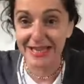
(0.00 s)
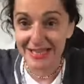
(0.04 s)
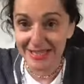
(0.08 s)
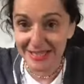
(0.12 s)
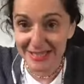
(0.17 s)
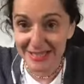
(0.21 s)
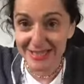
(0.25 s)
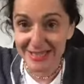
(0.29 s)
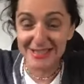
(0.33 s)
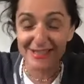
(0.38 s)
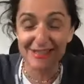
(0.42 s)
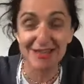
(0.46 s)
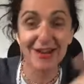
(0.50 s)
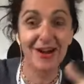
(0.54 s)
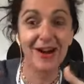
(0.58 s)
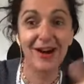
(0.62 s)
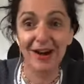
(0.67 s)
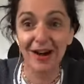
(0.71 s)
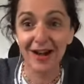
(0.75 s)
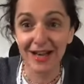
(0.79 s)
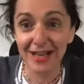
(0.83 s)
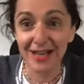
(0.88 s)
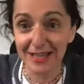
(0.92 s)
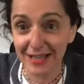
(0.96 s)

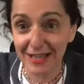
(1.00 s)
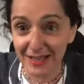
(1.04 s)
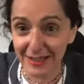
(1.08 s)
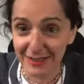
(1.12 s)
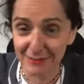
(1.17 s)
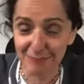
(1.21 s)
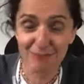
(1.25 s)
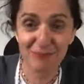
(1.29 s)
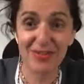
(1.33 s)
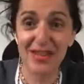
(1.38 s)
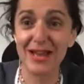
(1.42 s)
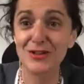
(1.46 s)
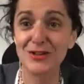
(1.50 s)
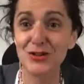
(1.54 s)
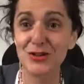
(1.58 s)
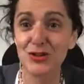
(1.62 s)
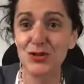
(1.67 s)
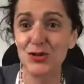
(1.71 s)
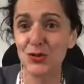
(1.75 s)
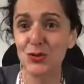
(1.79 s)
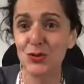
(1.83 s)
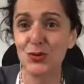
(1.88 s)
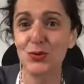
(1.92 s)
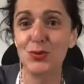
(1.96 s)
inside
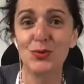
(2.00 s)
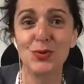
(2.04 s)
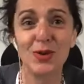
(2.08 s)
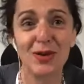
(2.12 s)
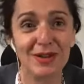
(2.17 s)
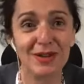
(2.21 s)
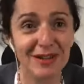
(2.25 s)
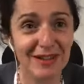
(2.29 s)
and